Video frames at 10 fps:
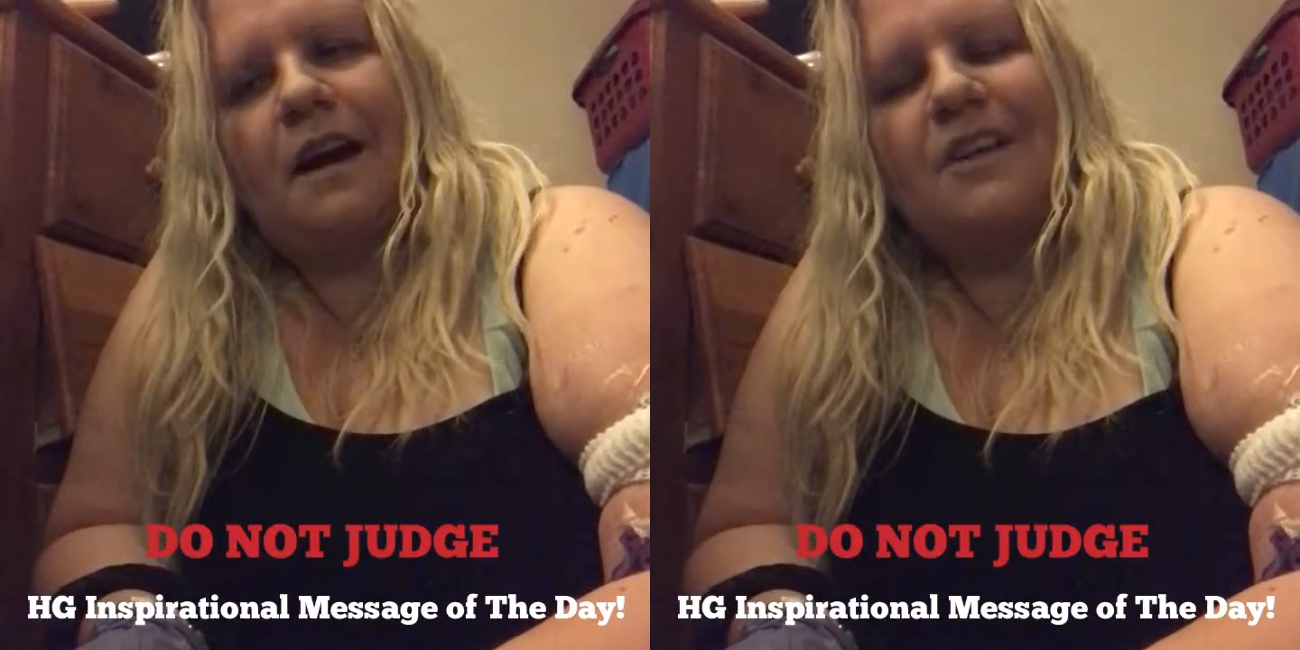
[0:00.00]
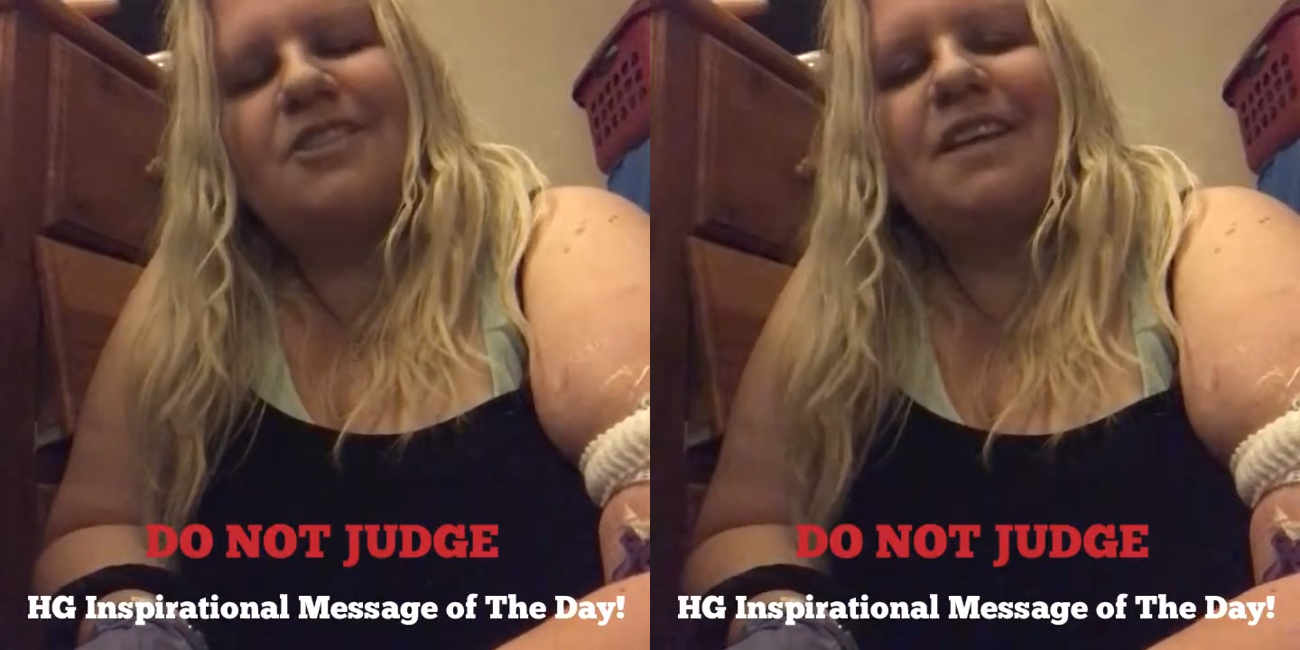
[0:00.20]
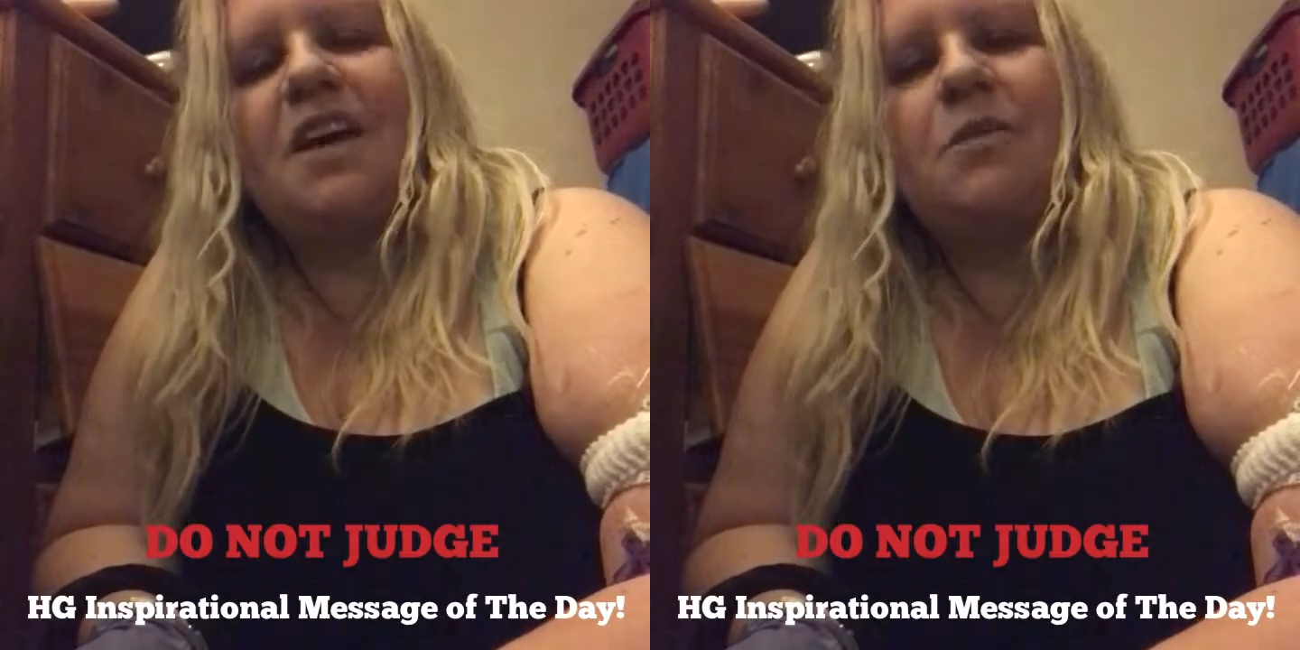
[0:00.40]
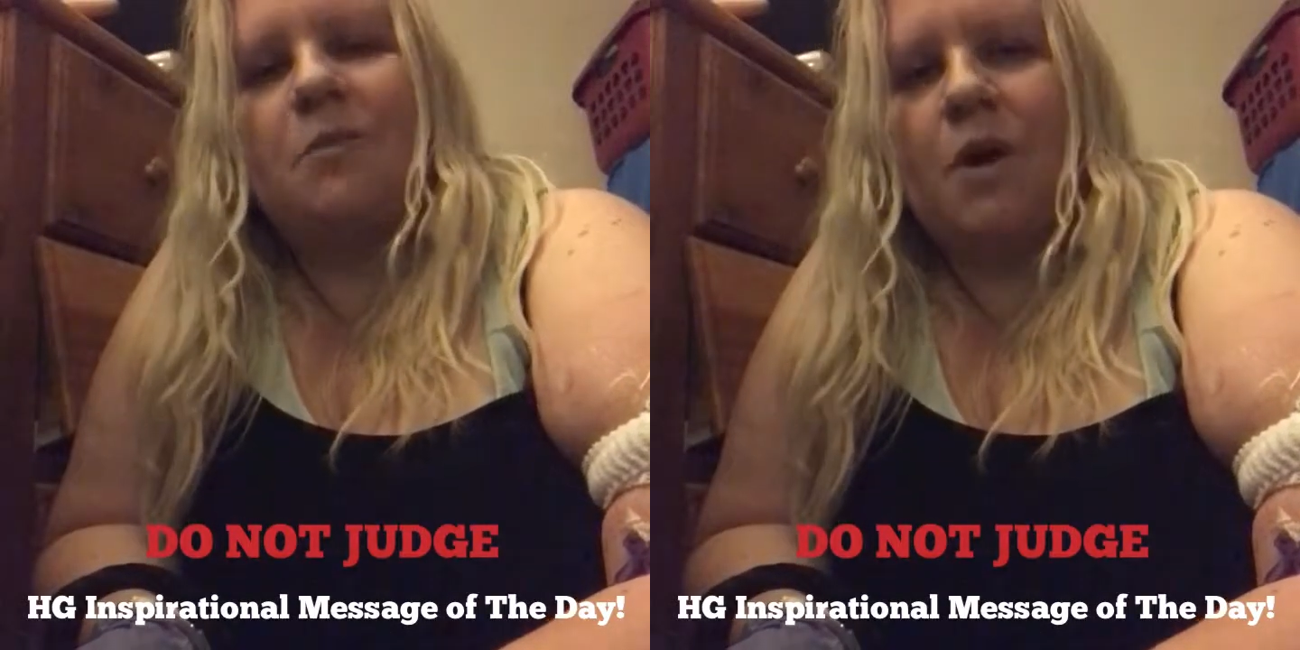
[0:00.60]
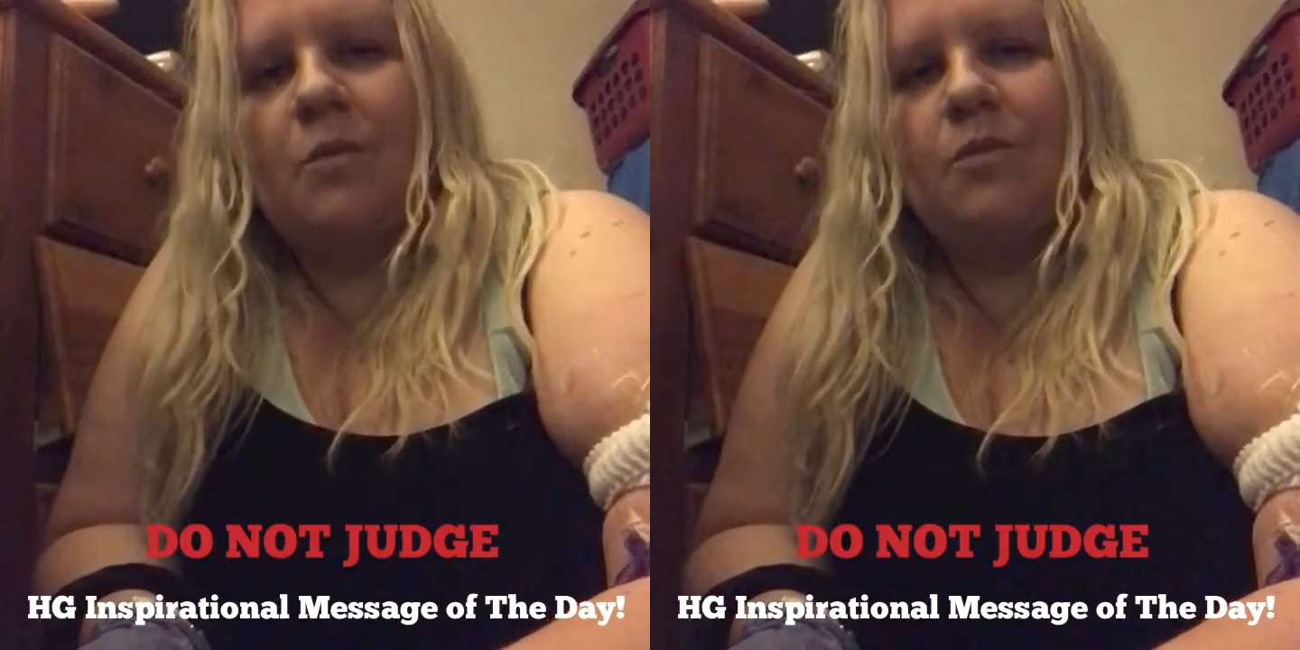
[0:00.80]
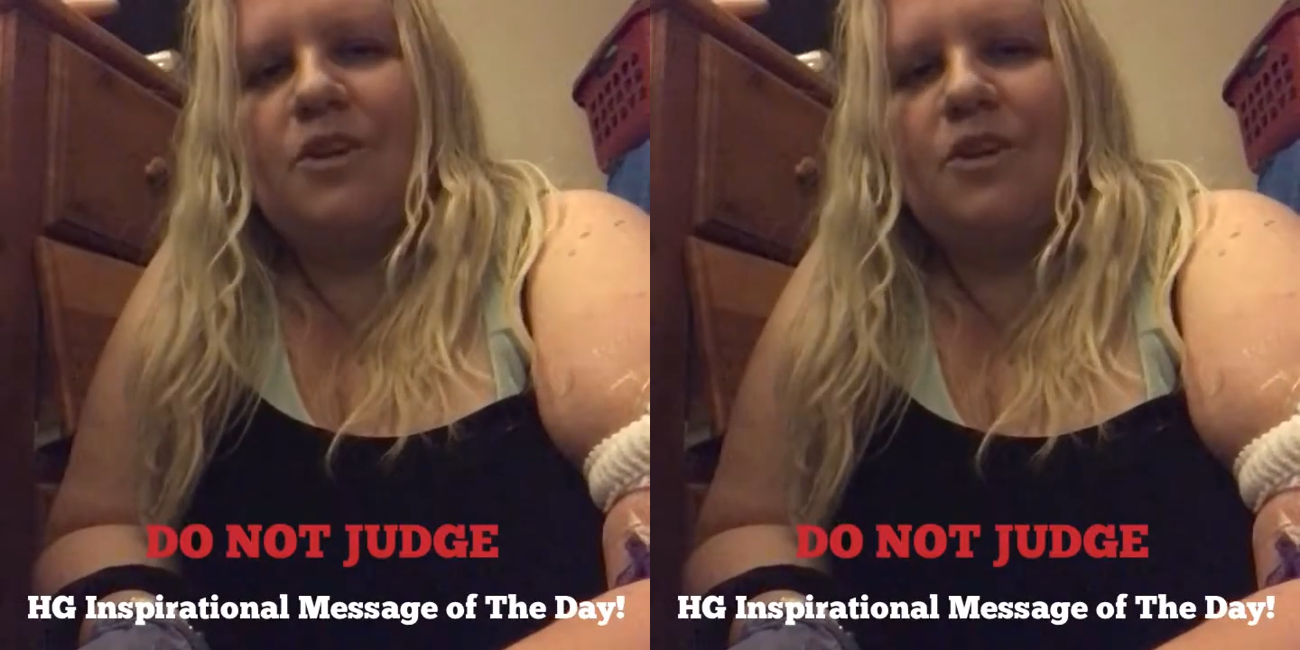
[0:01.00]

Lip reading: actually had a mom